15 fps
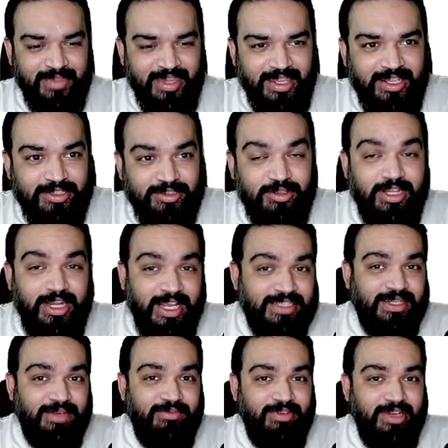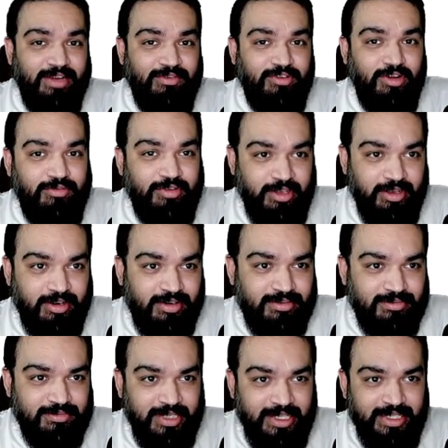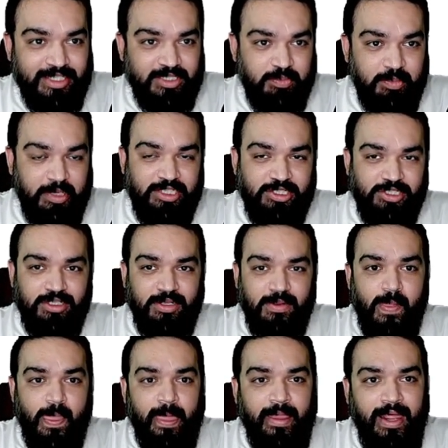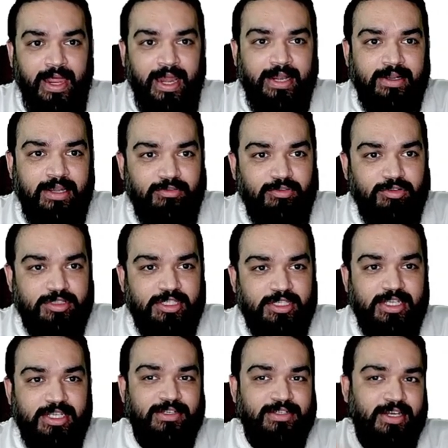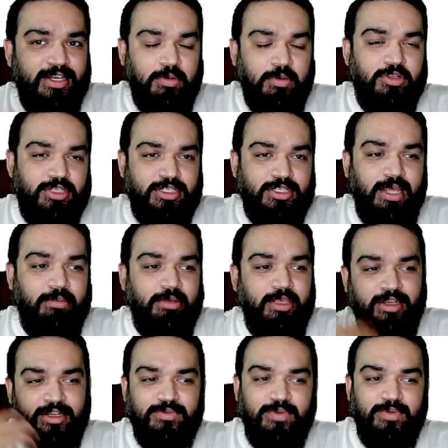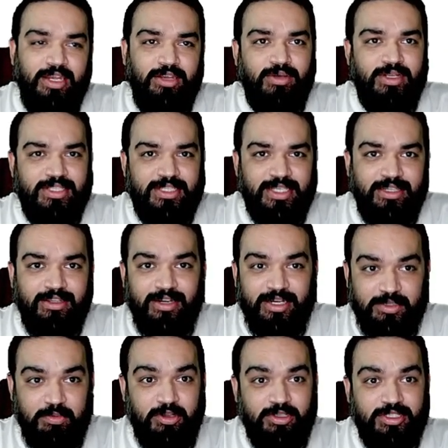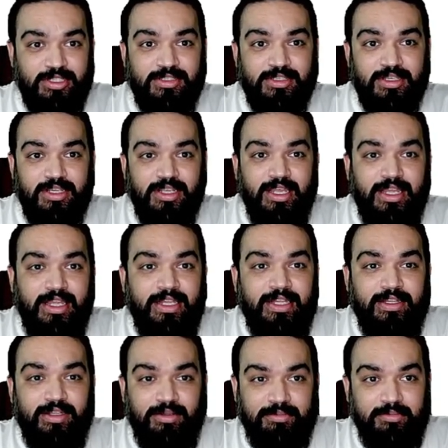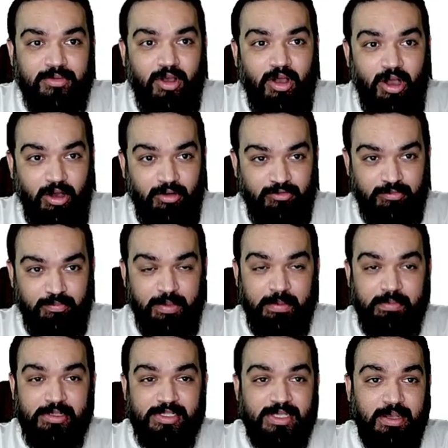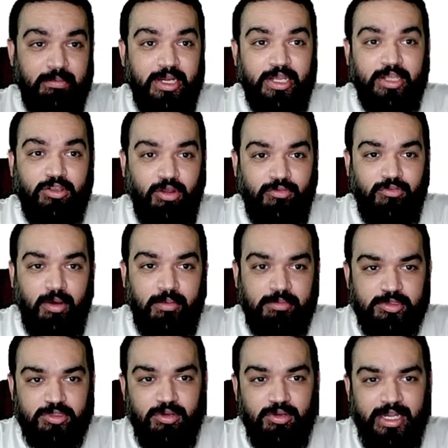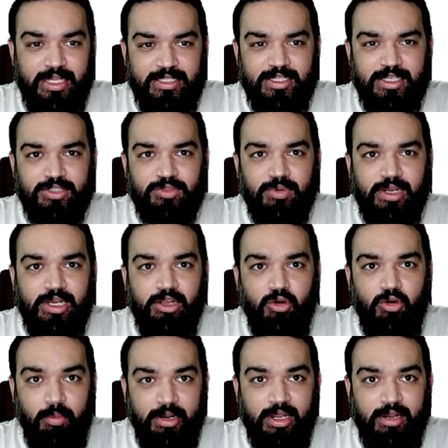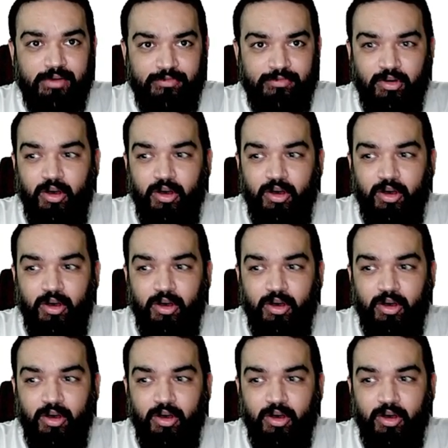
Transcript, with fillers: so the last time we left off here in this page and if you see there is a responses tab here is where you can see the responses of people submitting your form so let's just quickly open our form